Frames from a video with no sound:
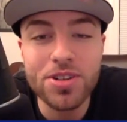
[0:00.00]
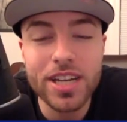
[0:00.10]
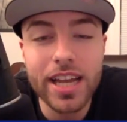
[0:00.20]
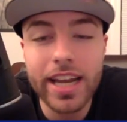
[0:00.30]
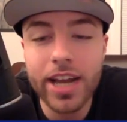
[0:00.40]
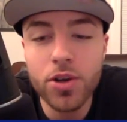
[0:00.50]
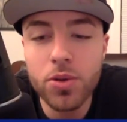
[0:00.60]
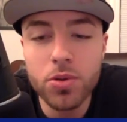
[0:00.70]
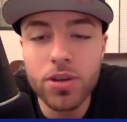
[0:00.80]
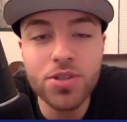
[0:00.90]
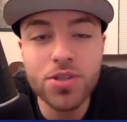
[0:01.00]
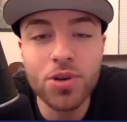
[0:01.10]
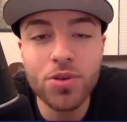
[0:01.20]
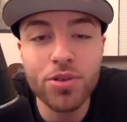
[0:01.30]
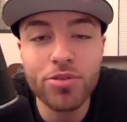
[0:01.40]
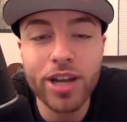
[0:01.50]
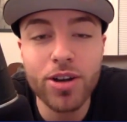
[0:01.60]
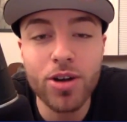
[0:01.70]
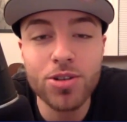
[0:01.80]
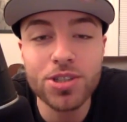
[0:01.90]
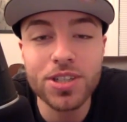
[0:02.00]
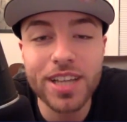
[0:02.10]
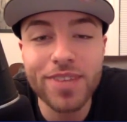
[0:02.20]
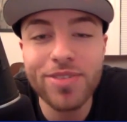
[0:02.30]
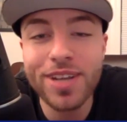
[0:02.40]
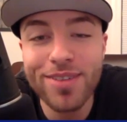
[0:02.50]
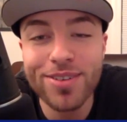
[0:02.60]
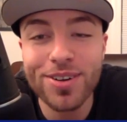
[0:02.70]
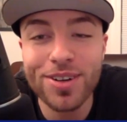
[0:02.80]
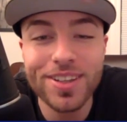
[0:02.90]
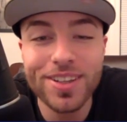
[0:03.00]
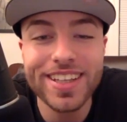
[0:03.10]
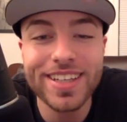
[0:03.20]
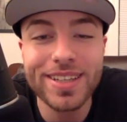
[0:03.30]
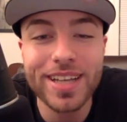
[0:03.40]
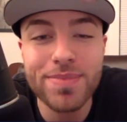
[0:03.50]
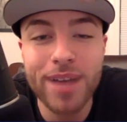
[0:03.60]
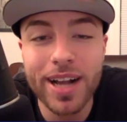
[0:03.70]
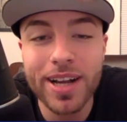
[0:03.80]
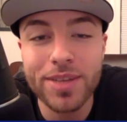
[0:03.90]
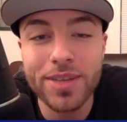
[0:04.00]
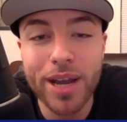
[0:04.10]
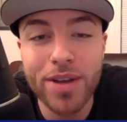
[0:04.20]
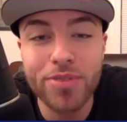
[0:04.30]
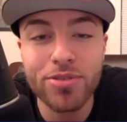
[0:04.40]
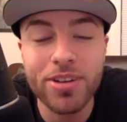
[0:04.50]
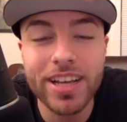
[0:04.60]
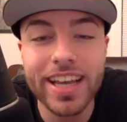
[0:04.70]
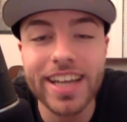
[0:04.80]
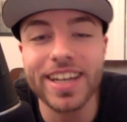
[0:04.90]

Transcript: And I know you would love to work with Frank Ocean if he ever gets back on the microphone again.